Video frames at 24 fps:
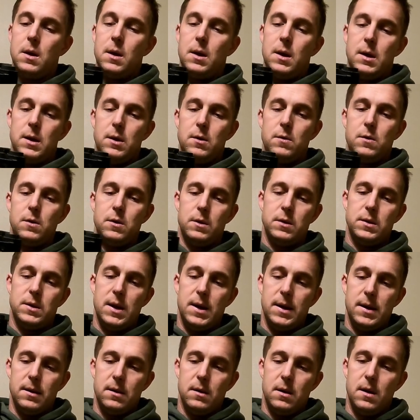You could
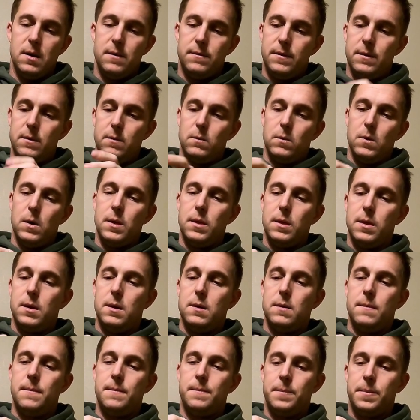take it off and run the
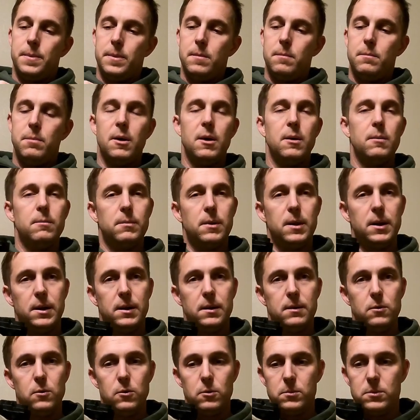pump like a
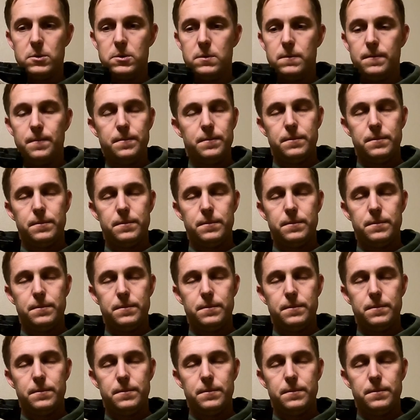normal,